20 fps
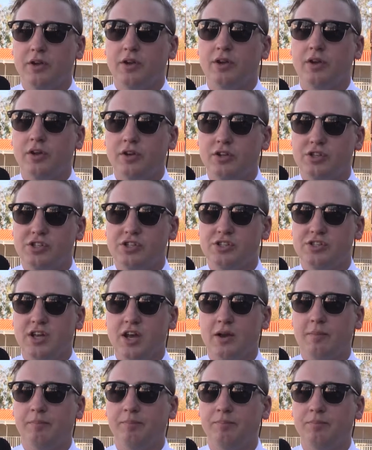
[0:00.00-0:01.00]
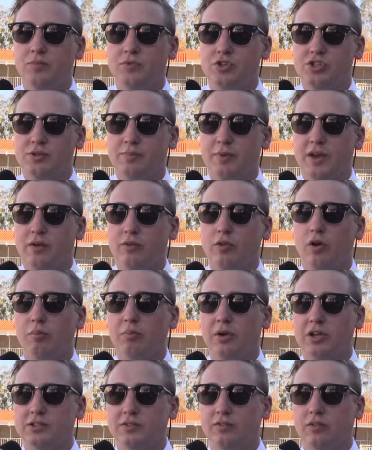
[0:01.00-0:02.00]
You know, she's a mare not
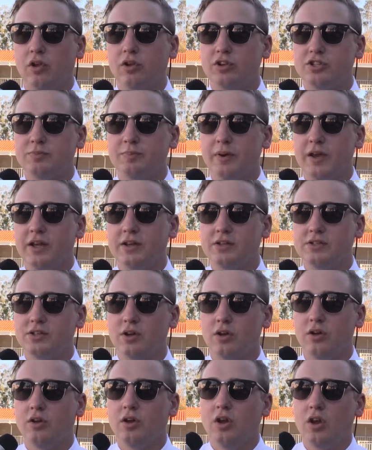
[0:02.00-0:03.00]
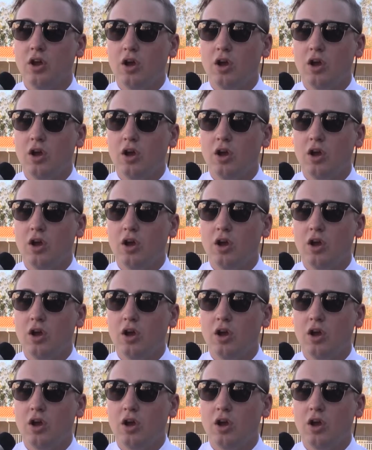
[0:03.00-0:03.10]
blessed with a lot of speed, so